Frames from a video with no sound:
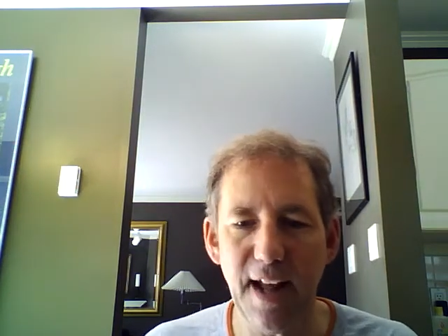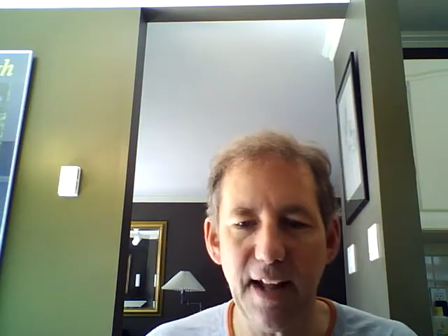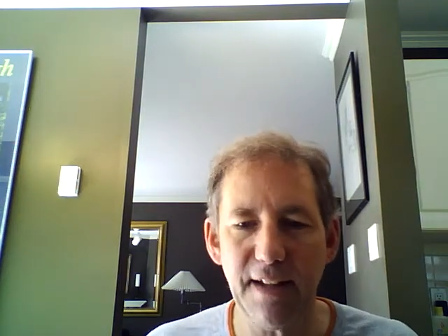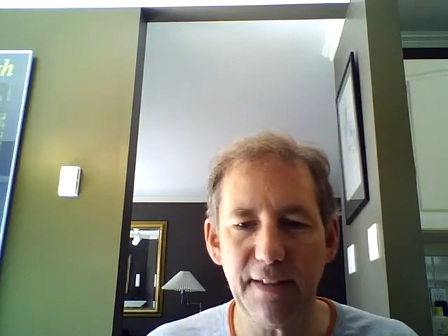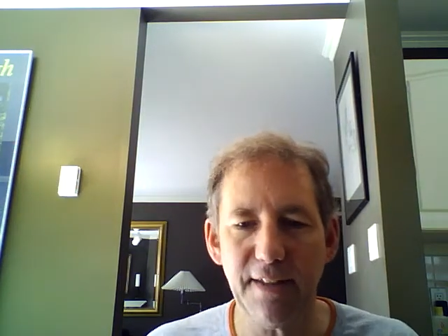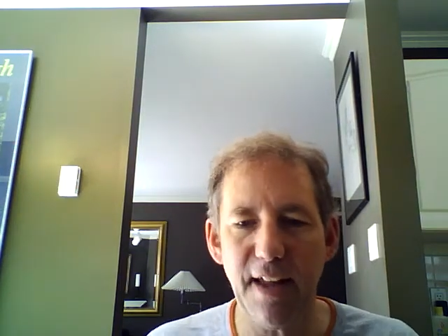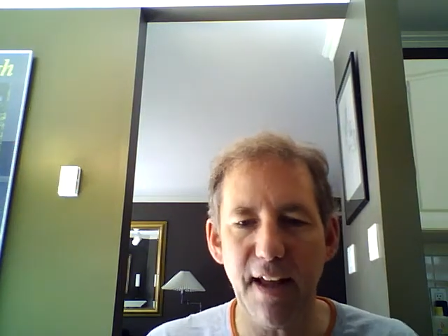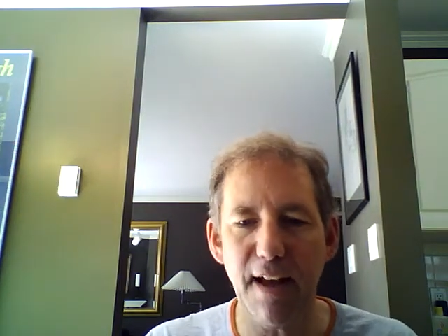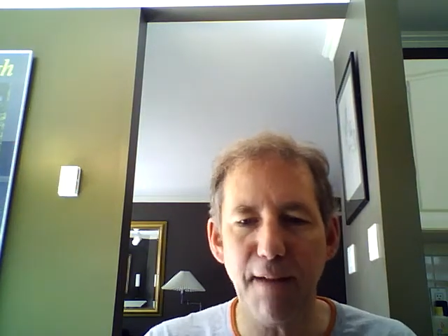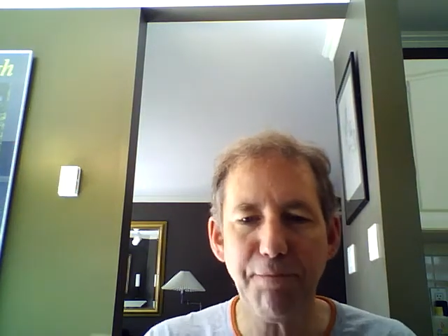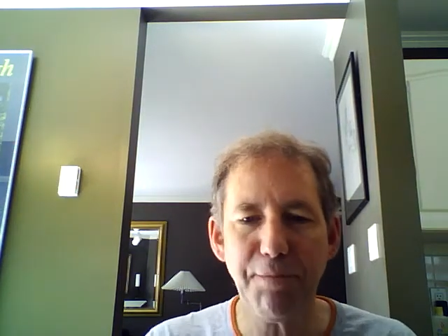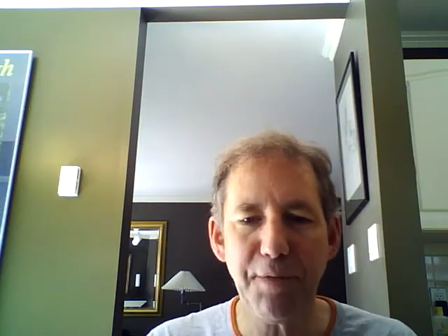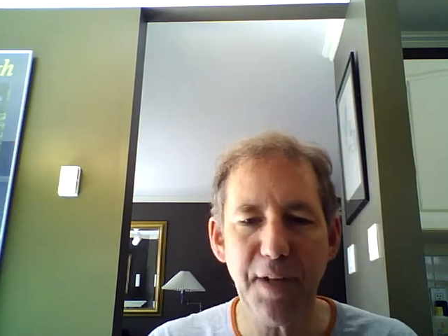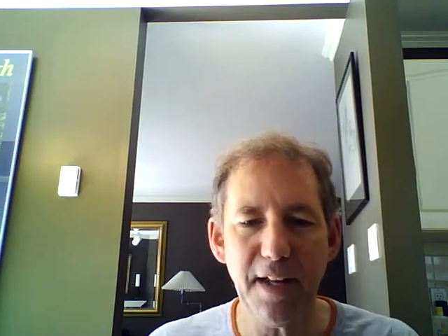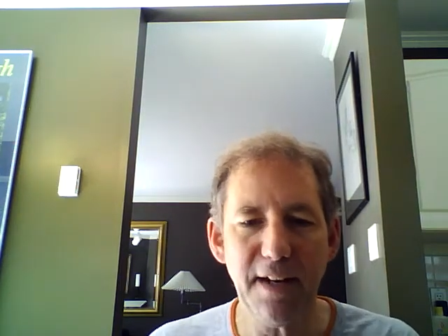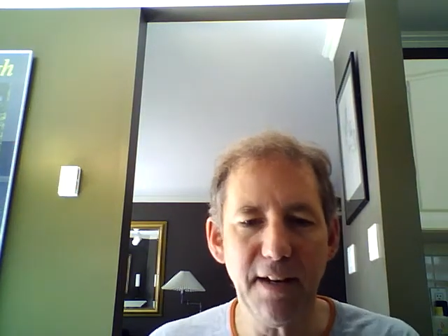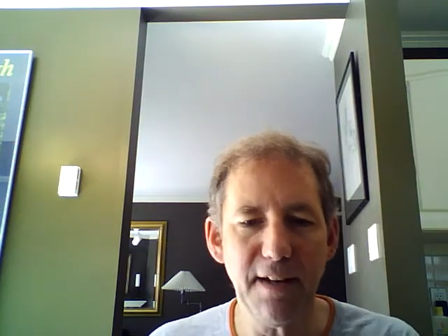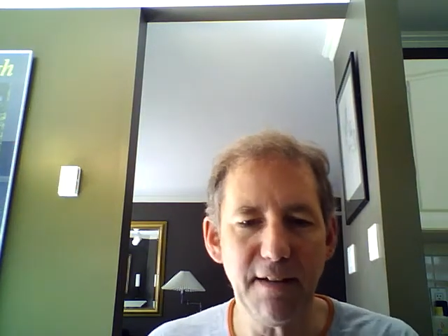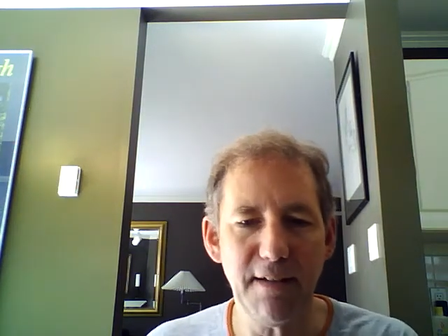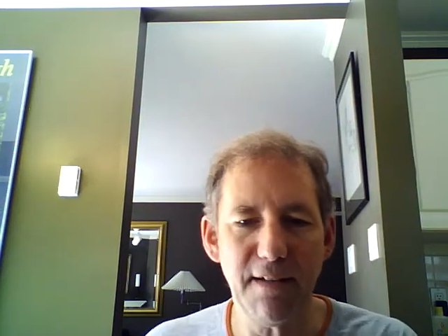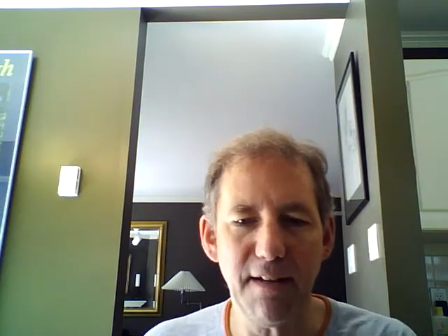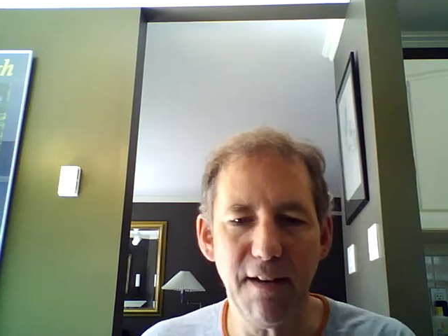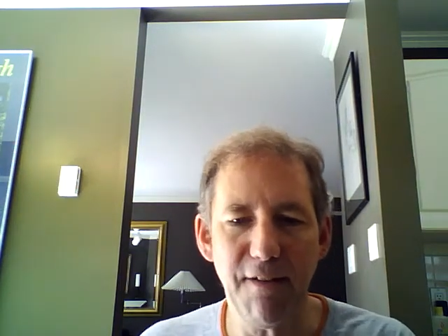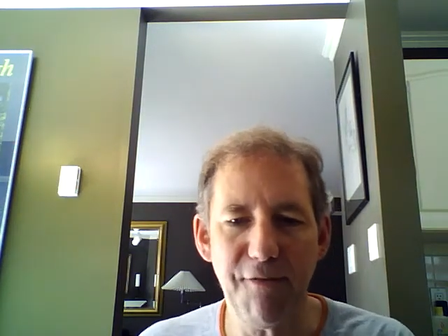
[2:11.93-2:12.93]
They updated
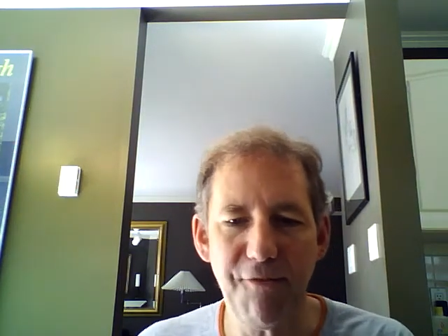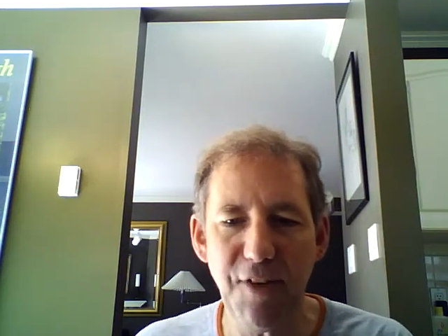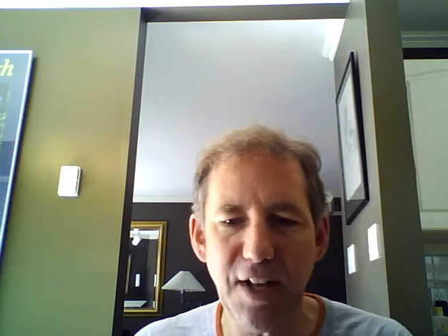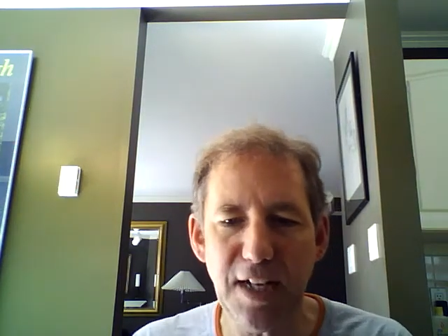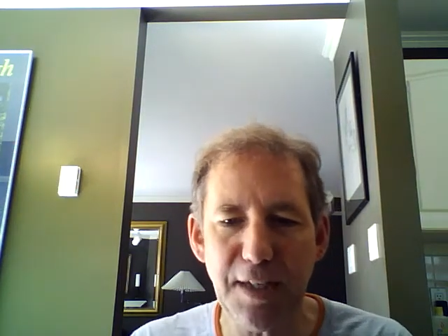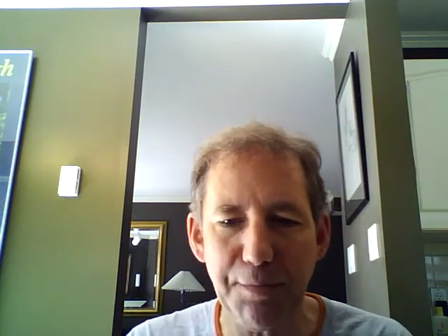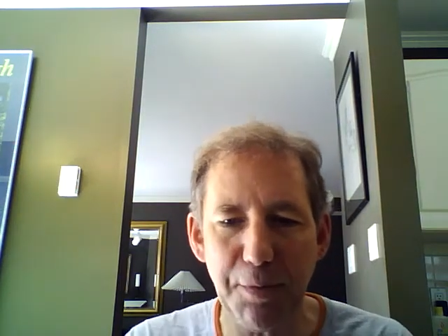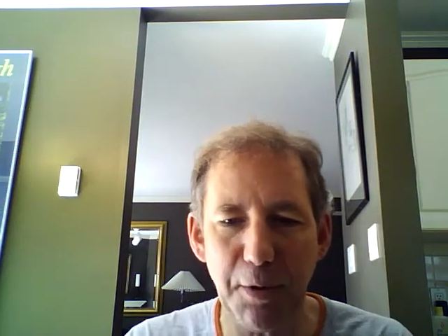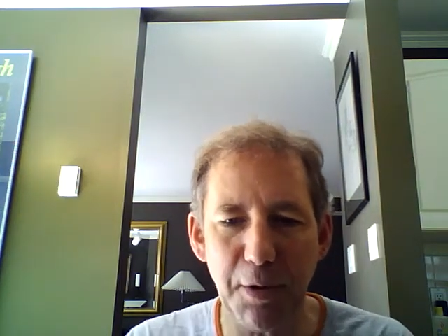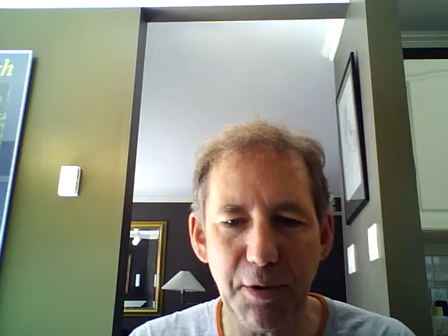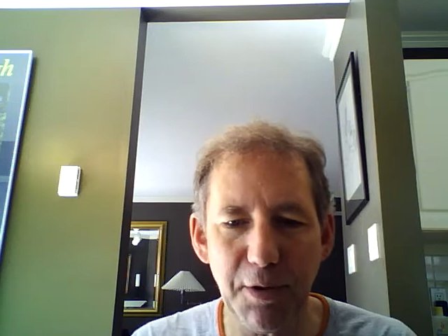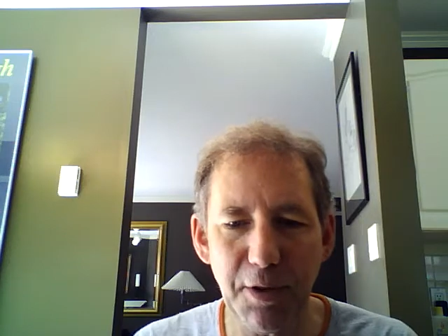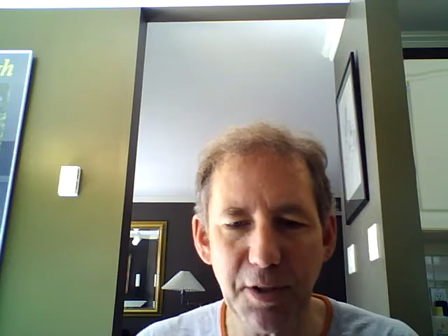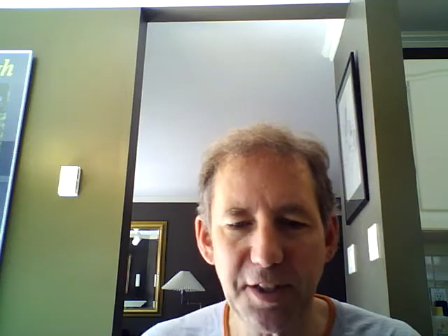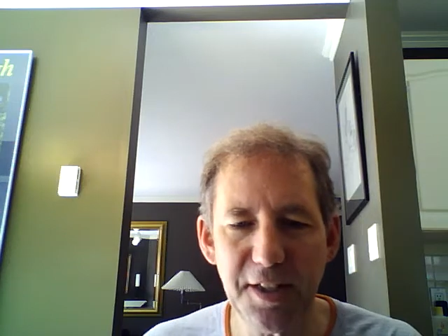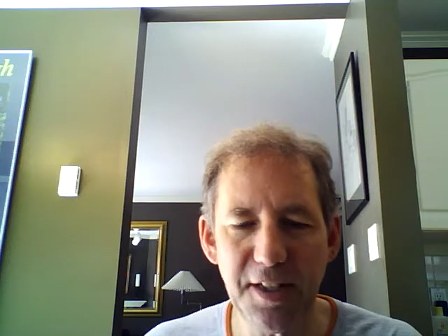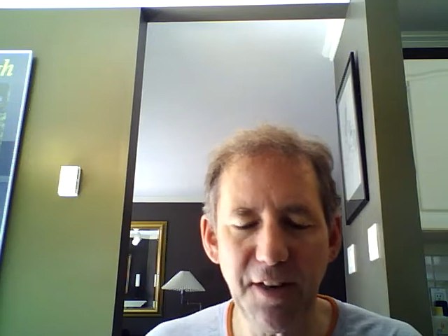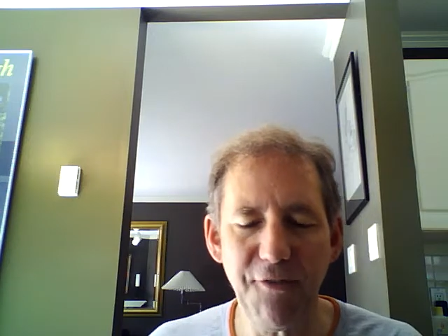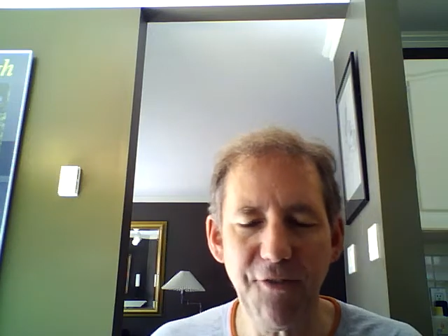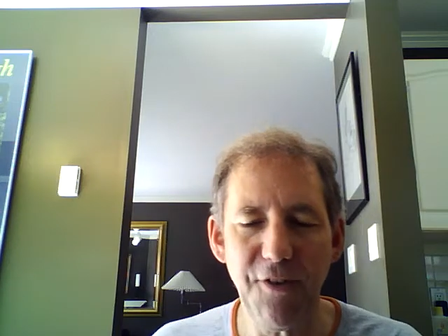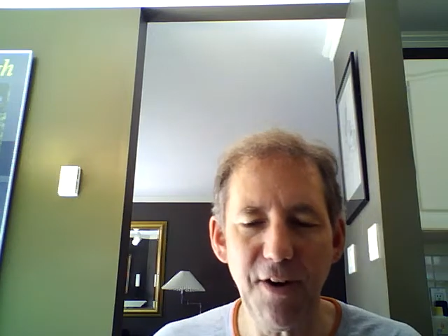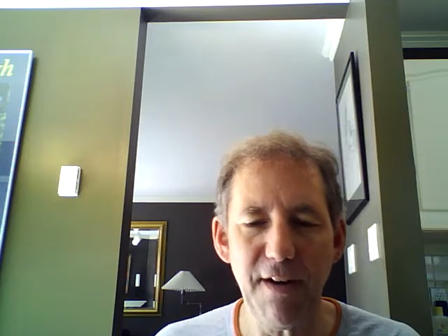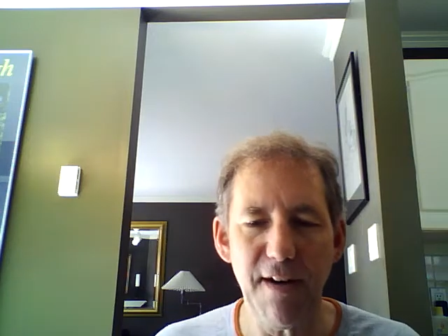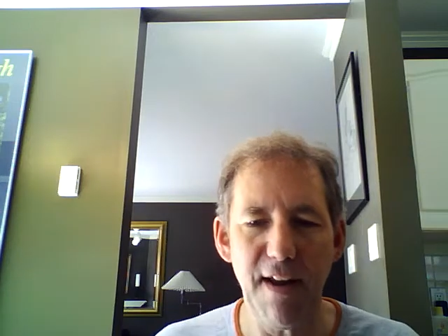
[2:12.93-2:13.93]
uh, Facebook looks
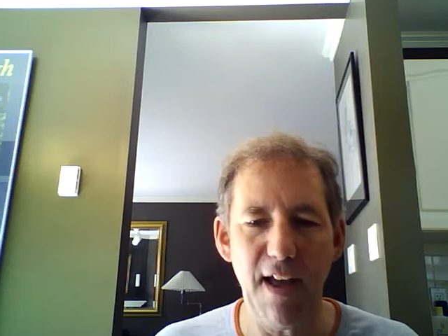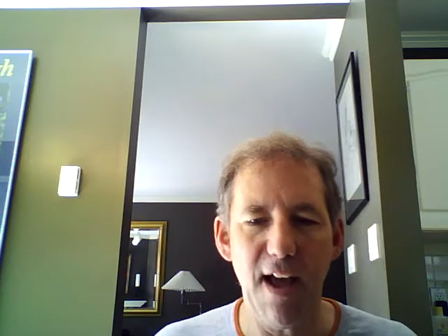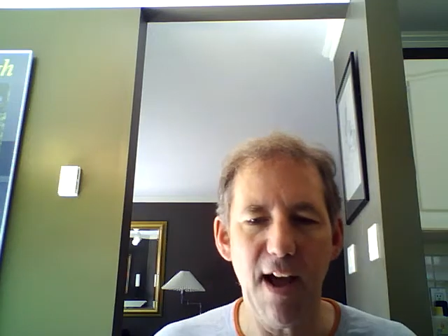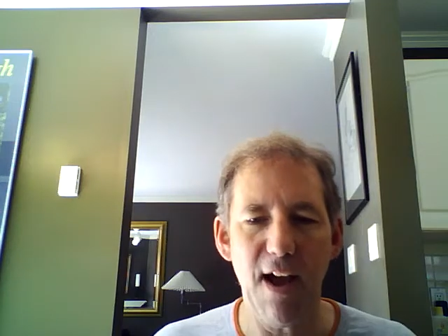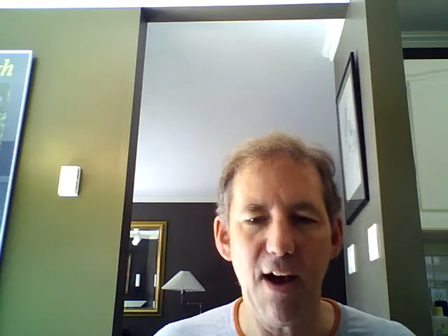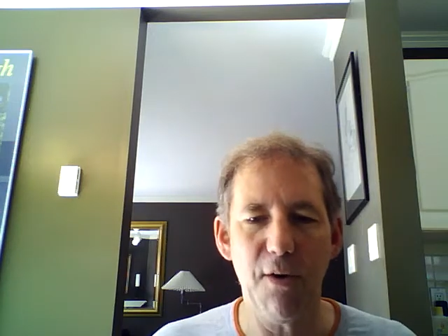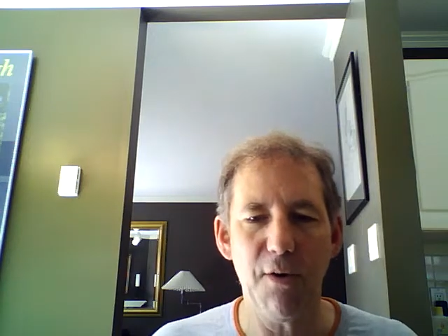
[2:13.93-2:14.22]
different now.